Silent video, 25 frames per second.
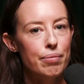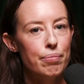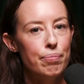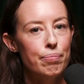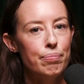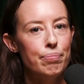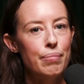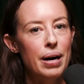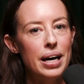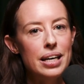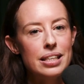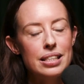
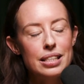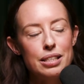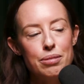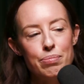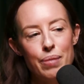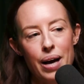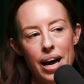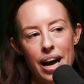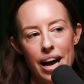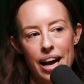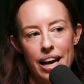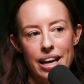
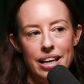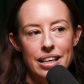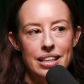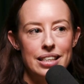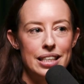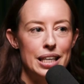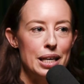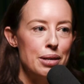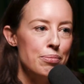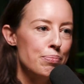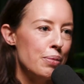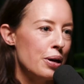mastermind
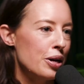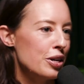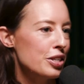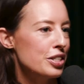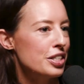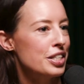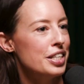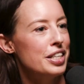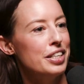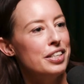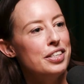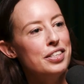
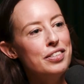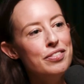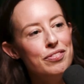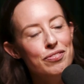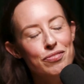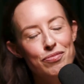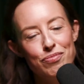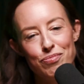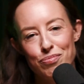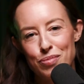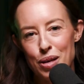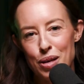in-person